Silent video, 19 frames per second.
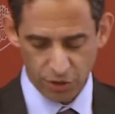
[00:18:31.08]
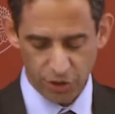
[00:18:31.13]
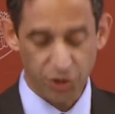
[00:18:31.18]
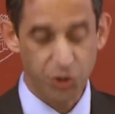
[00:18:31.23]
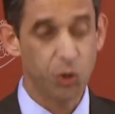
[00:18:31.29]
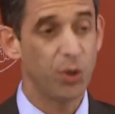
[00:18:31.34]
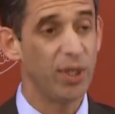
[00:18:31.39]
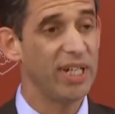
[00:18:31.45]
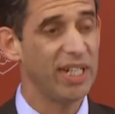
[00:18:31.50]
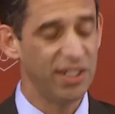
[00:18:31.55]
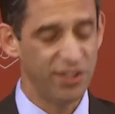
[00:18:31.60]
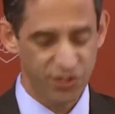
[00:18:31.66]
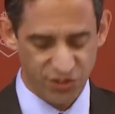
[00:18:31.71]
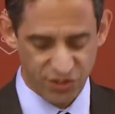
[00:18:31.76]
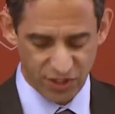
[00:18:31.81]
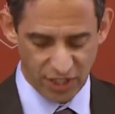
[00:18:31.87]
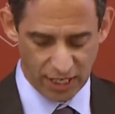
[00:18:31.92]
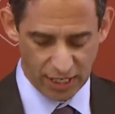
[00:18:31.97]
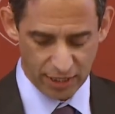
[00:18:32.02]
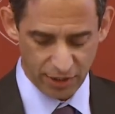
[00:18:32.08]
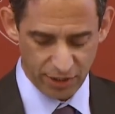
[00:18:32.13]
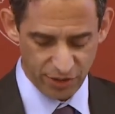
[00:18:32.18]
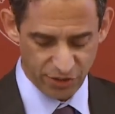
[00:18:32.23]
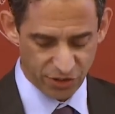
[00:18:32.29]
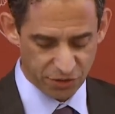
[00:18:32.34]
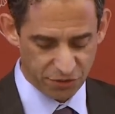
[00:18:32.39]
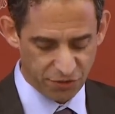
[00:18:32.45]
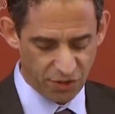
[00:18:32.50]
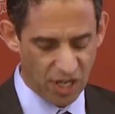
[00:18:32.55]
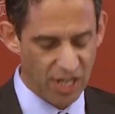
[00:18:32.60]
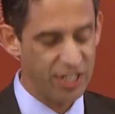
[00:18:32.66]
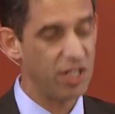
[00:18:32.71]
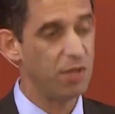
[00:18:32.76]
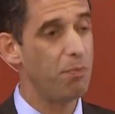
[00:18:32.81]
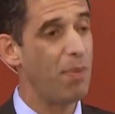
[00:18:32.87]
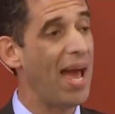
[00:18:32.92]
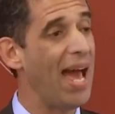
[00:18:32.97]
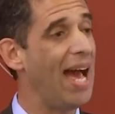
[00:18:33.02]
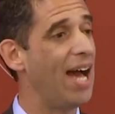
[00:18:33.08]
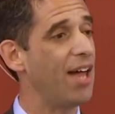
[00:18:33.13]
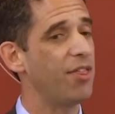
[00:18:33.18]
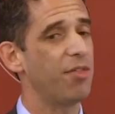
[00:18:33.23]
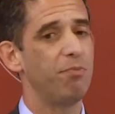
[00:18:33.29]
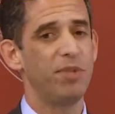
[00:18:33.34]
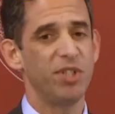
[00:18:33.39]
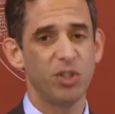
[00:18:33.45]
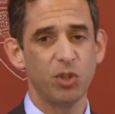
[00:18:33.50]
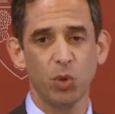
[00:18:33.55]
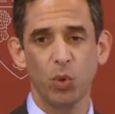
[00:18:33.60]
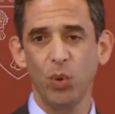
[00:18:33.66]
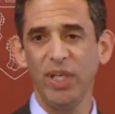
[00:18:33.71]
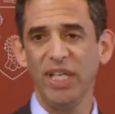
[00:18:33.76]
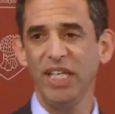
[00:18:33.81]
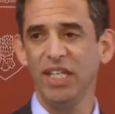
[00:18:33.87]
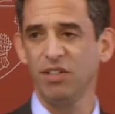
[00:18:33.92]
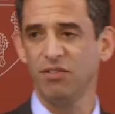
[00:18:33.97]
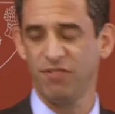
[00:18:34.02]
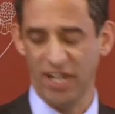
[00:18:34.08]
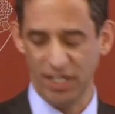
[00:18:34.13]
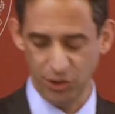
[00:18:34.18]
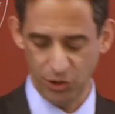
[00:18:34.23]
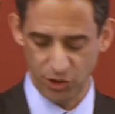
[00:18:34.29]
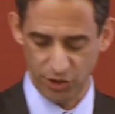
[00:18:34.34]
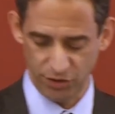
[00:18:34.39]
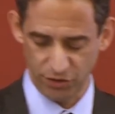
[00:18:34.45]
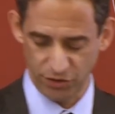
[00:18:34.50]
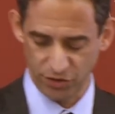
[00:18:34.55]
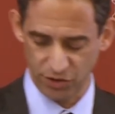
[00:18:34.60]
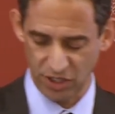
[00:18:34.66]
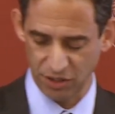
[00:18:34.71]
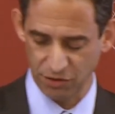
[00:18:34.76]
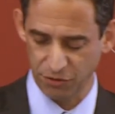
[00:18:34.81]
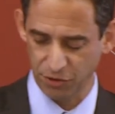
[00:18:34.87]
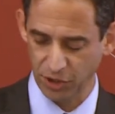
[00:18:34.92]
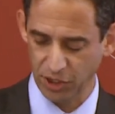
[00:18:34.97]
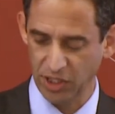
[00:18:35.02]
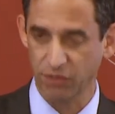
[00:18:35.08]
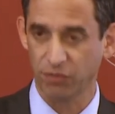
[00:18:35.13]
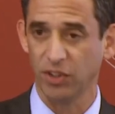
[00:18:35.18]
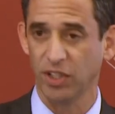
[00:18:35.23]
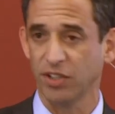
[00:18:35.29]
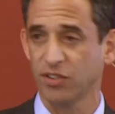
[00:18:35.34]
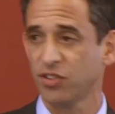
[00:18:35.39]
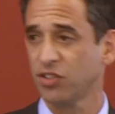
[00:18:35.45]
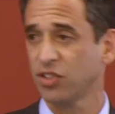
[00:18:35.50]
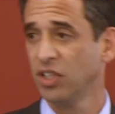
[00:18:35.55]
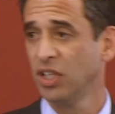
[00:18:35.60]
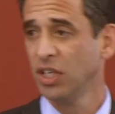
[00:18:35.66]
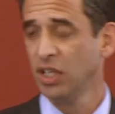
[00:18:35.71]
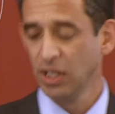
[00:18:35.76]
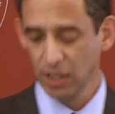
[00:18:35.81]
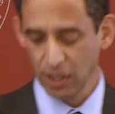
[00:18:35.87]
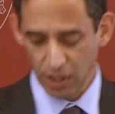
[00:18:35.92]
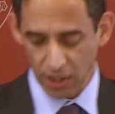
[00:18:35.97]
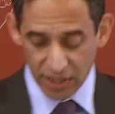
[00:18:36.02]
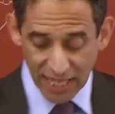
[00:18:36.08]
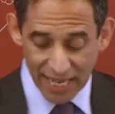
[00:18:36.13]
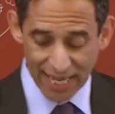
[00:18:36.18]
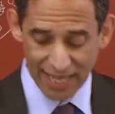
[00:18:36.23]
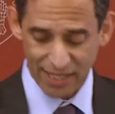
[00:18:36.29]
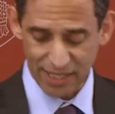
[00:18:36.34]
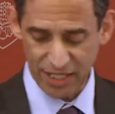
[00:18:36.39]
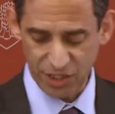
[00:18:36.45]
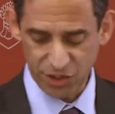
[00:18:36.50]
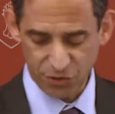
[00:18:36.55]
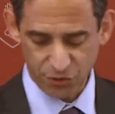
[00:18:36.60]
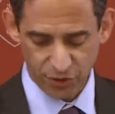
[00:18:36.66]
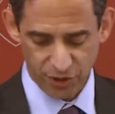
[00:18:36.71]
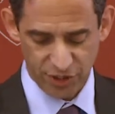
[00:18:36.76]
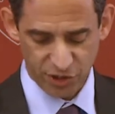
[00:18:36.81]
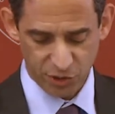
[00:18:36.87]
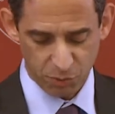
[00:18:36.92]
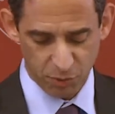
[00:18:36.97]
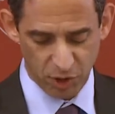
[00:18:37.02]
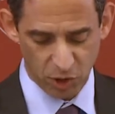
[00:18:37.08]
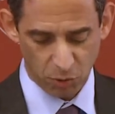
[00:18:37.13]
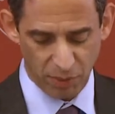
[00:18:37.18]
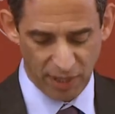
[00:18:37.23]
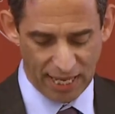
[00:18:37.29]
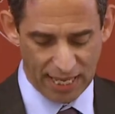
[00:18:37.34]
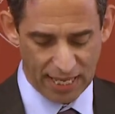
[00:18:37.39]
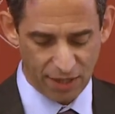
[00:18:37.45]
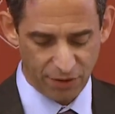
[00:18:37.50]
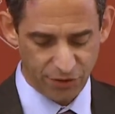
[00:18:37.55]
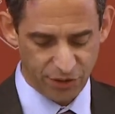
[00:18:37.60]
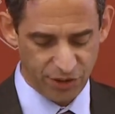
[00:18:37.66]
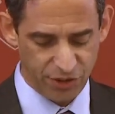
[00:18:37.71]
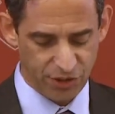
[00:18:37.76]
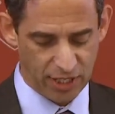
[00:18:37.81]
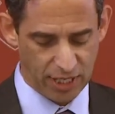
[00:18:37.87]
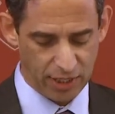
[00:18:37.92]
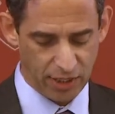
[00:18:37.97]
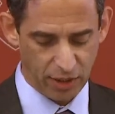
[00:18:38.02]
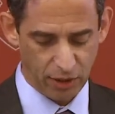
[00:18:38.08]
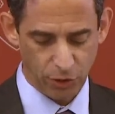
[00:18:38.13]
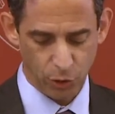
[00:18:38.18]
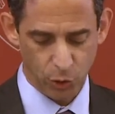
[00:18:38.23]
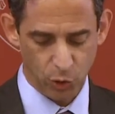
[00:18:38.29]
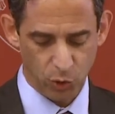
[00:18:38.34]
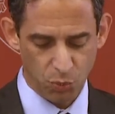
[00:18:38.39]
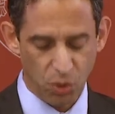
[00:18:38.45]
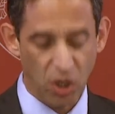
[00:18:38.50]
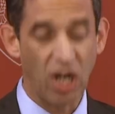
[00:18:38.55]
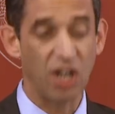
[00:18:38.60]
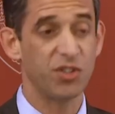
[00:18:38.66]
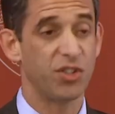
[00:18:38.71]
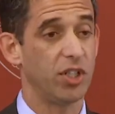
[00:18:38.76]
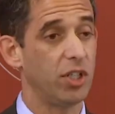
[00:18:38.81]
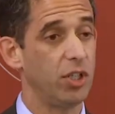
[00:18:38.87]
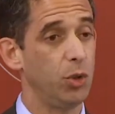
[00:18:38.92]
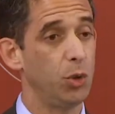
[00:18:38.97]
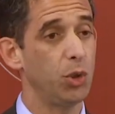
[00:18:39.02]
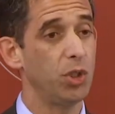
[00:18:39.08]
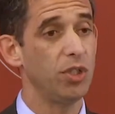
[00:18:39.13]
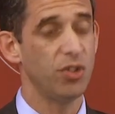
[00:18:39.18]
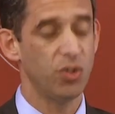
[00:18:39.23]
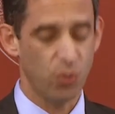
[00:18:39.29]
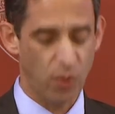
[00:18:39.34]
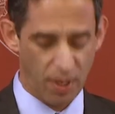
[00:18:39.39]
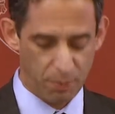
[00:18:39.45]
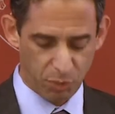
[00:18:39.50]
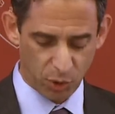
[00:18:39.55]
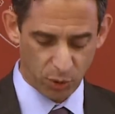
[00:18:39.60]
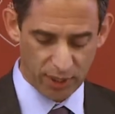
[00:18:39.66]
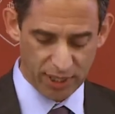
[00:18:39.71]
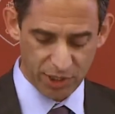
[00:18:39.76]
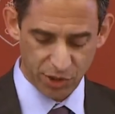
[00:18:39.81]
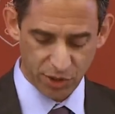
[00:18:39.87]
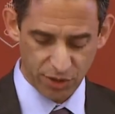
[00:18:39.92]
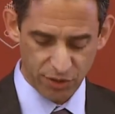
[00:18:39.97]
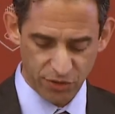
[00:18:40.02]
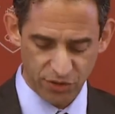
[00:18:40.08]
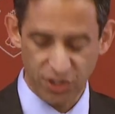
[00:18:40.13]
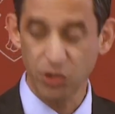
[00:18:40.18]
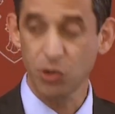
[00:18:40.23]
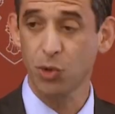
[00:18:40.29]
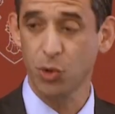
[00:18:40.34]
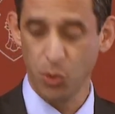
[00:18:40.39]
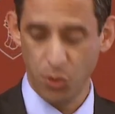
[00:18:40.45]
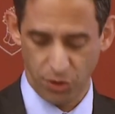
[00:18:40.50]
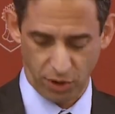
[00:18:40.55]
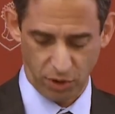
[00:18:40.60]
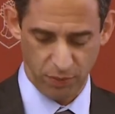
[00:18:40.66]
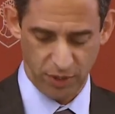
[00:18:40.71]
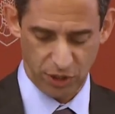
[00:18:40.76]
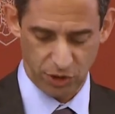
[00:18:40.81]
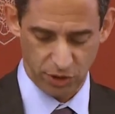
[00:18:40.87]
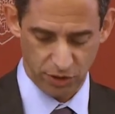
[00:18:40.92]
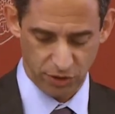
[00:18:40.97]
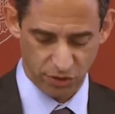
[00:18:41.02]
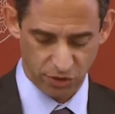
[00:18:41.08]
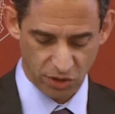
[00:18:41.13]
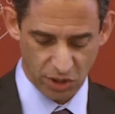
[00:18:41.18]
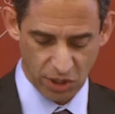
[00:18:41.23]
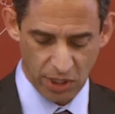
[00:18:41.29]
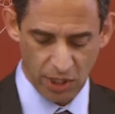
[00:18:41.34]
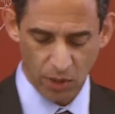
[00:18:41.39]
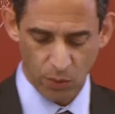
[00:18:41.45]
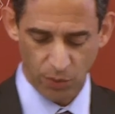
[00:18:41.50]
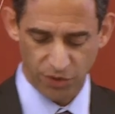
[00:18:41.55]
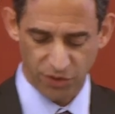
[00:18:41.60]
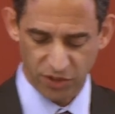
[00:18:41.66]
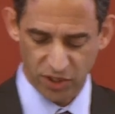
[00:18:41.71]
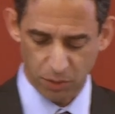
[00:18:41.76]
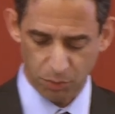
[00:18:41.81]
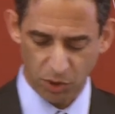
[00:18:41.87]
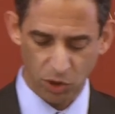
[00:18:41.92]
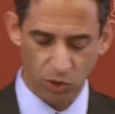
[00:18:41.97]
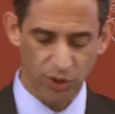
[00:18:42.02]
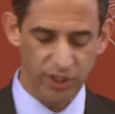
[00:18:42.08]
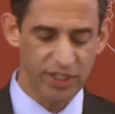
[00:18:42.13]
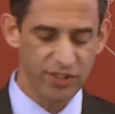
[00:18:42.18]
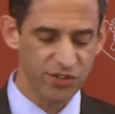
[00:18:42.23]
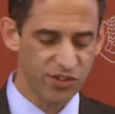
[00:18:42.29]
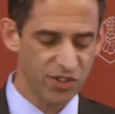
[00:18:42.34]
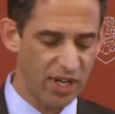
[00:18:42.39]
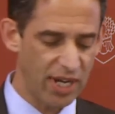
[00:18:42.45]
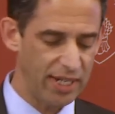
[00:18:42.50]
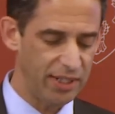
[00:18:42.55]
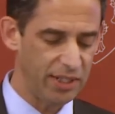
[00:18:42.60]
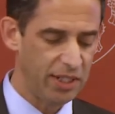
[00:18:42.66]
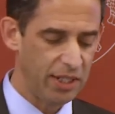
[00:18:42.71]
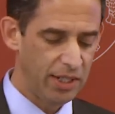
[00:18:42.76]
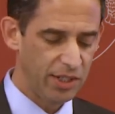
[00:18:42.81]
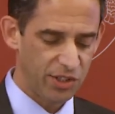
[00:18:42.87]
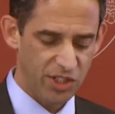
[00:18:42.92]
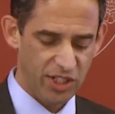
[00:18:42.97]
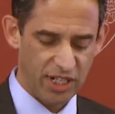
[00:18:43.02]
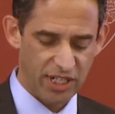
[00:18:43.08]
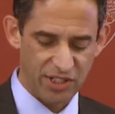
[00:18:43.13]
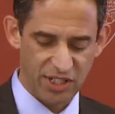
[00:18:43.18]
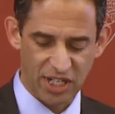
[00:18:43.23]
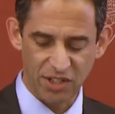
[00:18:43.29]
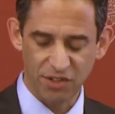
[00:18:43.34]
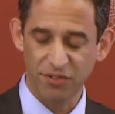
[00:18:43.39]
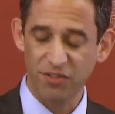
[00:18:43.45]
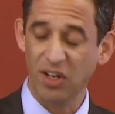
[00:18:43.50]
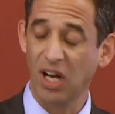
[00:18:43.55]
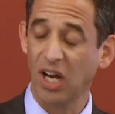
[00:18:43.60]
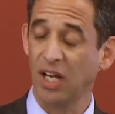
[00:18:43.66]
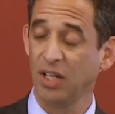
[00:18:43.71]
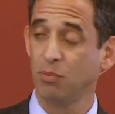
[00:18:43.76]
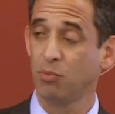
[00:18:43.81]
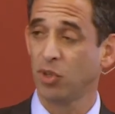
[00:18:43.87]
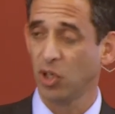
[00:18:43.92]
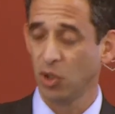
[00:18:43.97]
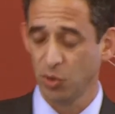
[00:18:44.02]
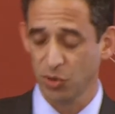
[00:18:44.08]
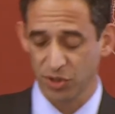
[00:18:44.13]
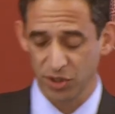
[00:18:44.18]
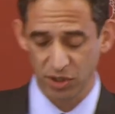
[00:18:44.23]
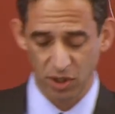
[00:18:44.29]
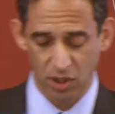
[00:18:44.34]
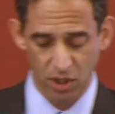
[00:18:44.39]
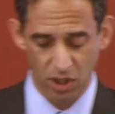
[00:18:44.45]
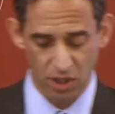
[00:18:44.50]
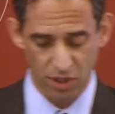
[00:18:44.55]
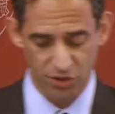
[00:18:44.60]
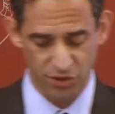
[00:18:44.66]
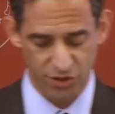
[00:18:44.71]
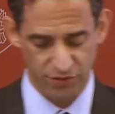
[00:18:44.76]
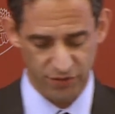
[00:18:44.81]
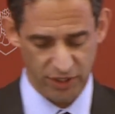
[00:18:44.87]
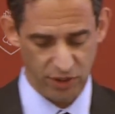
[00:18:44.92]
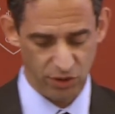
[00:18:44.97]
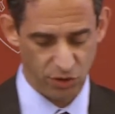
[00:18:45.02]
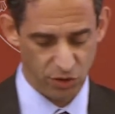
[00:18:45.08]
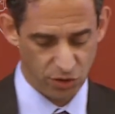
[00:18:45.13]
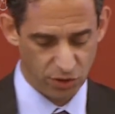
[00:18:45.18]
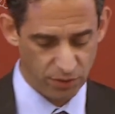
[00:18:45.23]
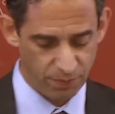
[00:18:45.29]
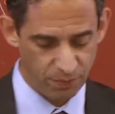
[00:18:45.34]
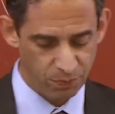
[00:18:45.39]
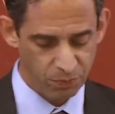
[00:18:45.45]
The trick instead is to find a path between vengeance and forgiveness Candidates for this middle path, she said, include prosecutions, reparations, and truth commissions. With typical insight, she identified pros and cons of each.